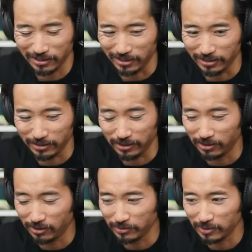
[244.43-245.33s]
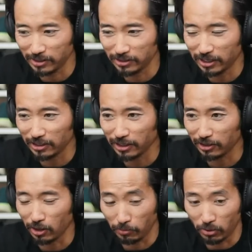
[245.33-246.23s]
not like, you know, it's not like
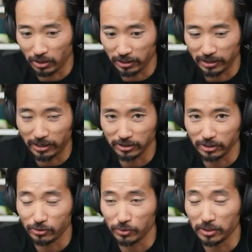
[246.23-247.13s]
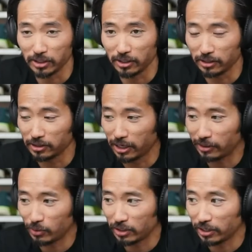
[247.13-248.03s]
LeBron announcing who he's going to
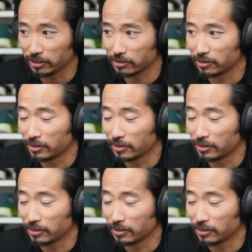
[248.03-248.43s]
sign with next.